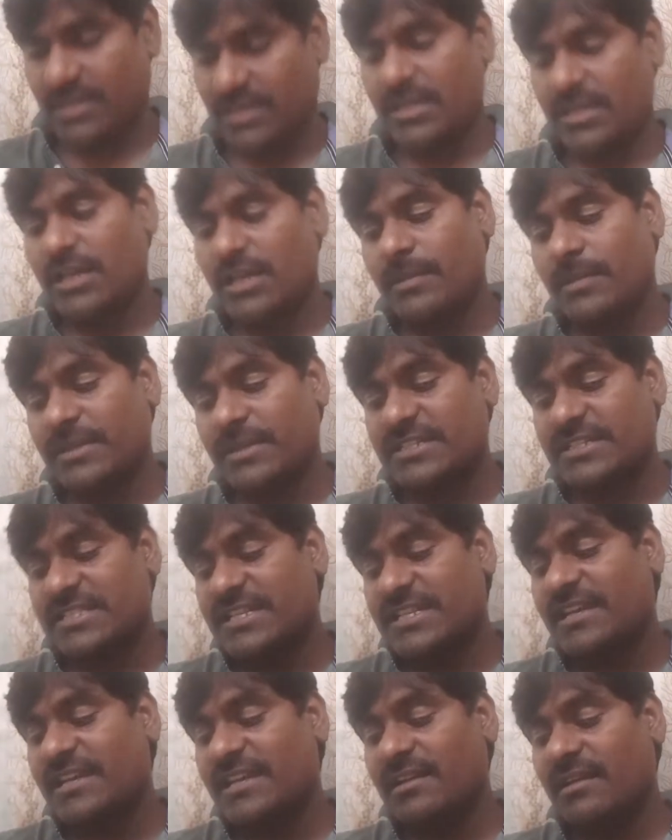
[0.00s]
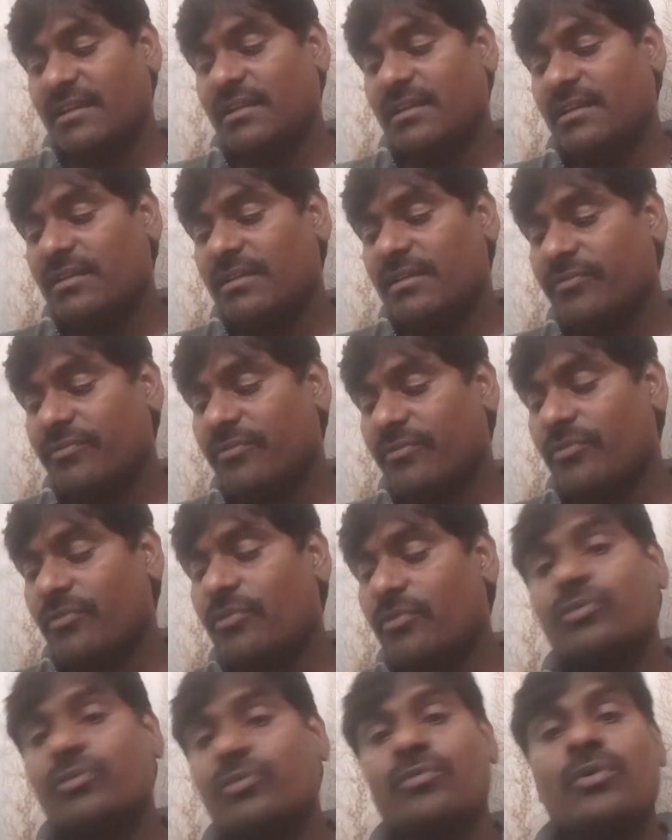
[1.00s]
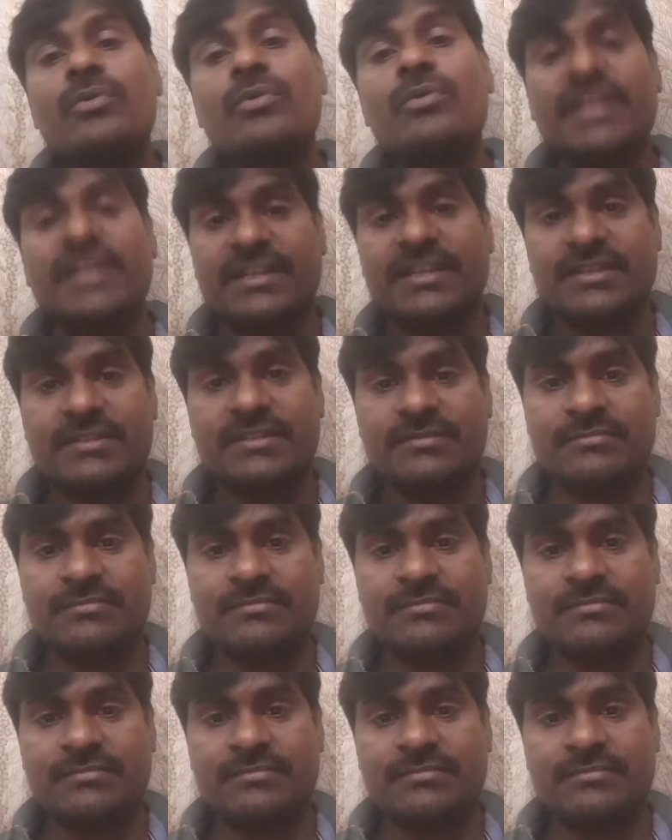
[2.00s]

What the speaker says: but still float over it.